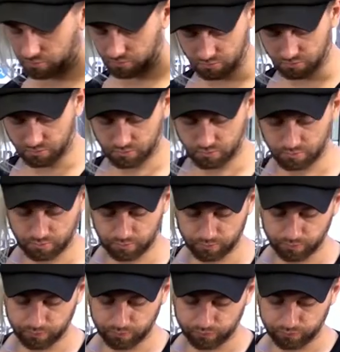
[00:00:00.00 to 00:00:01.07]

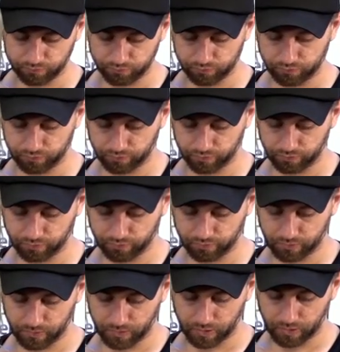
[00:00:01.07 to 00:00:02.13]

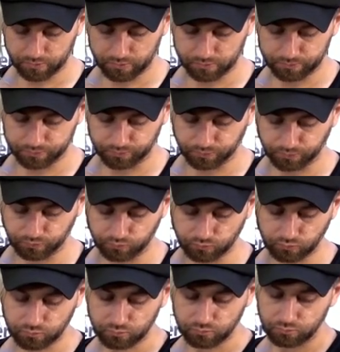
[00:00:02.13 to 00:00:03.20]

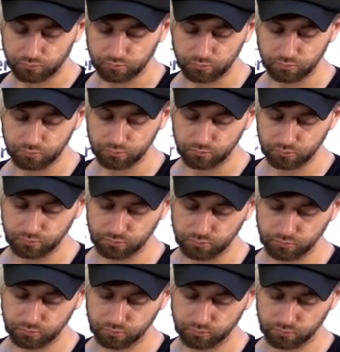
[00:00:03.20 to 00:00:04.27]

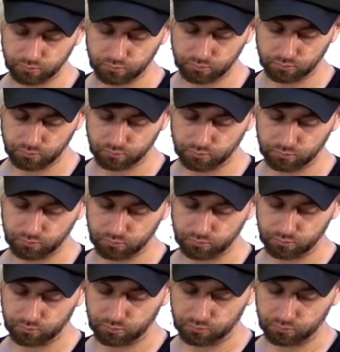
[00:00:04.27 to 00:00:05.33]

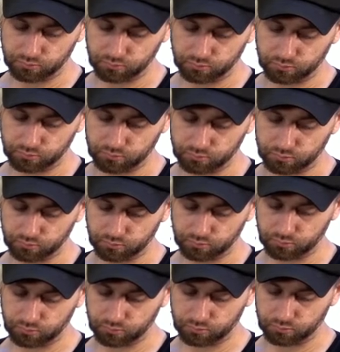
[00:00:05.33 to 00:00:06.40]

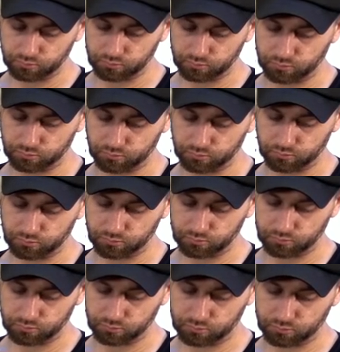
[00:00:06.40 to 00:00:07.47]

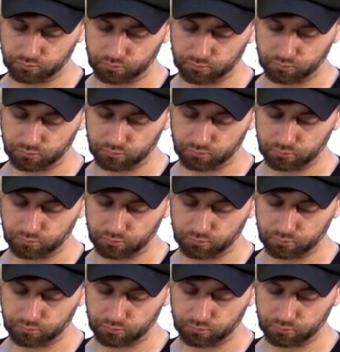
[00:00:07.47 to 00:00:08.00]
This person isn't speaking.